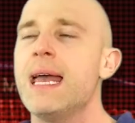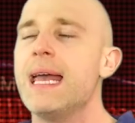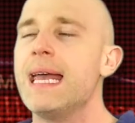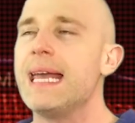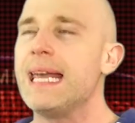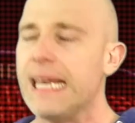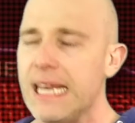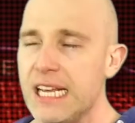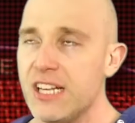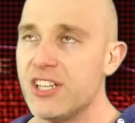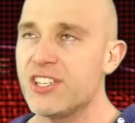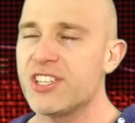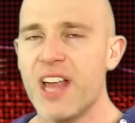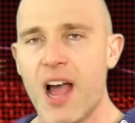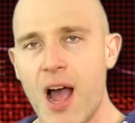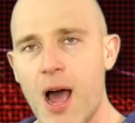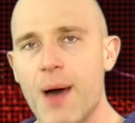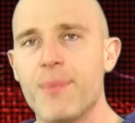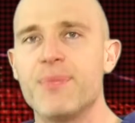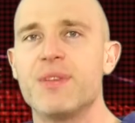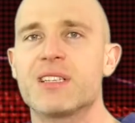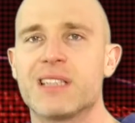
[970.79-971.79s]
he set
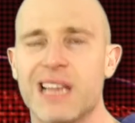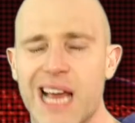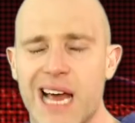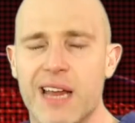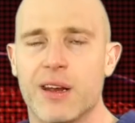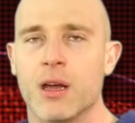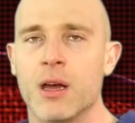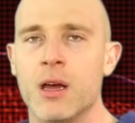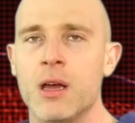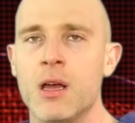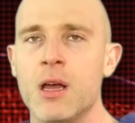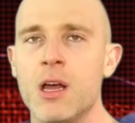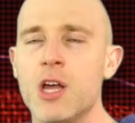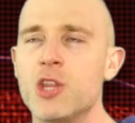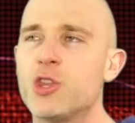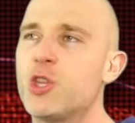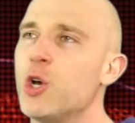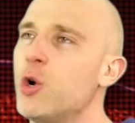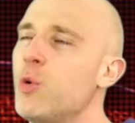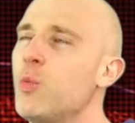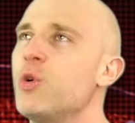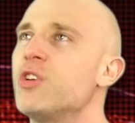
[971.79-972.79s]
up this ladder
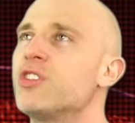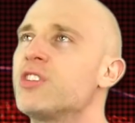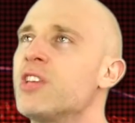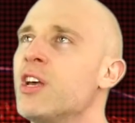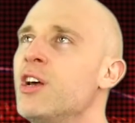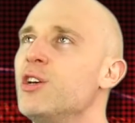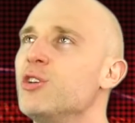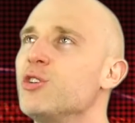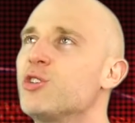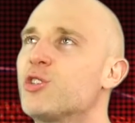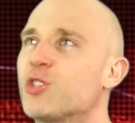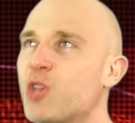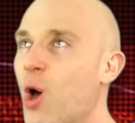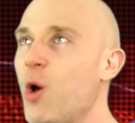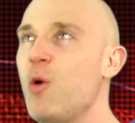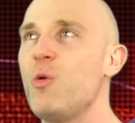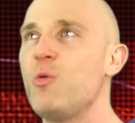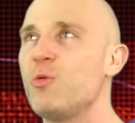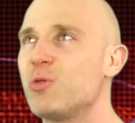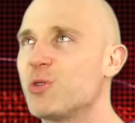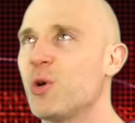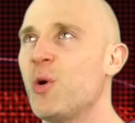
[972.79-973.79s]
that was
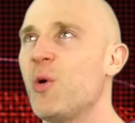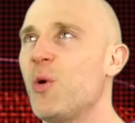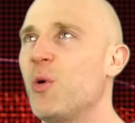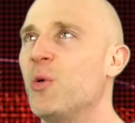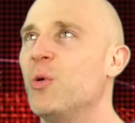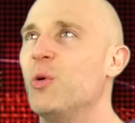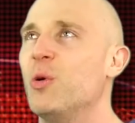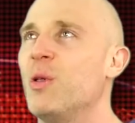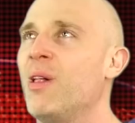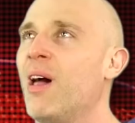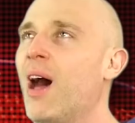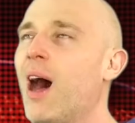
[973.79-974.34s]
so tall,